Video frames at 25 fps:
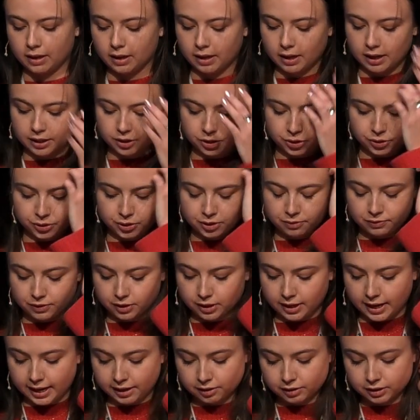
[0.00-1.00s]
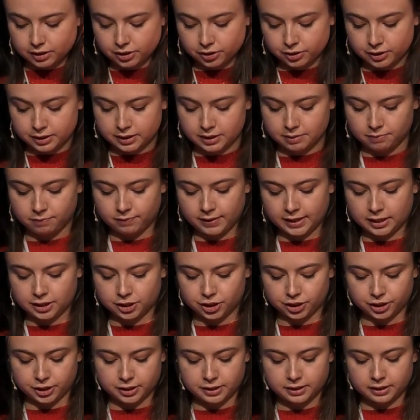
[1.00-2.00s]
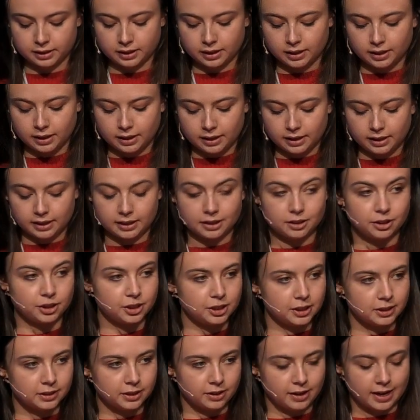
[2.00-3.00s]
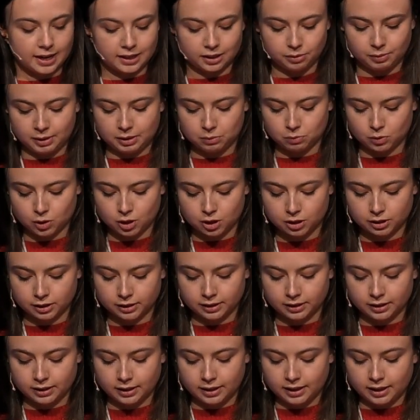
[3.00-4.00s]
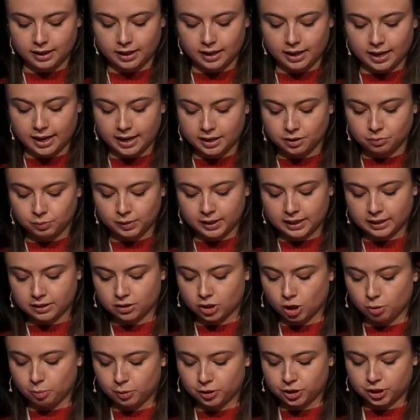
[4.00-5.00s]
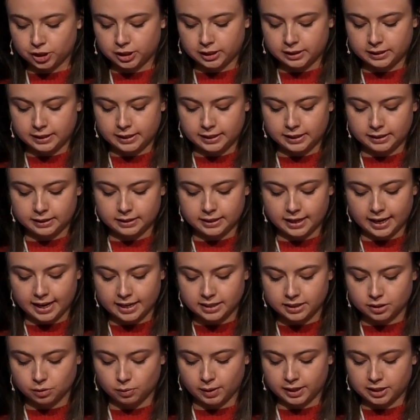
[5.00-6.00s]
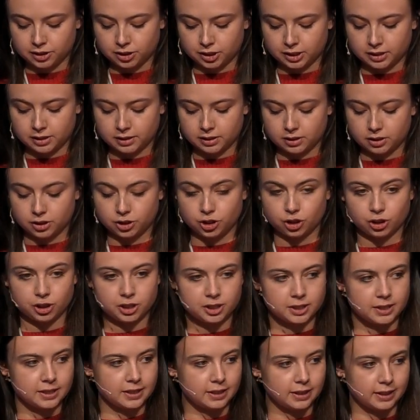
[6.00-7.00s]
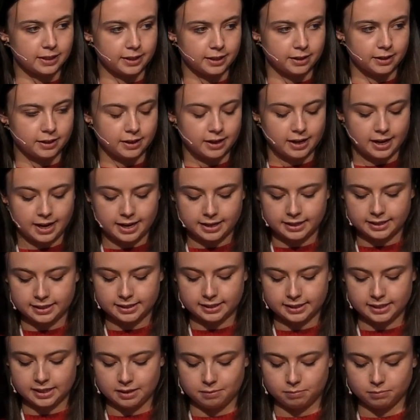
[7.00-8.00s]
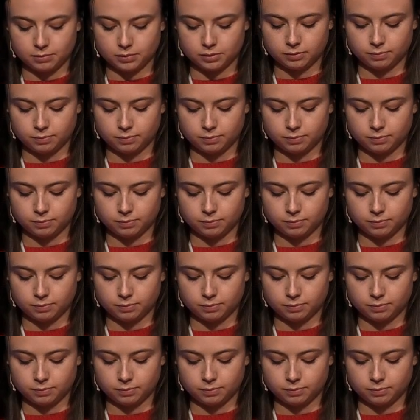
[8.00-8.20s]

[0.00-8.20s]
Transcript: a tour of their agritourism ventures, including their Halloween walk, and we had an opportunity to ask questions to George Sinclair and his team.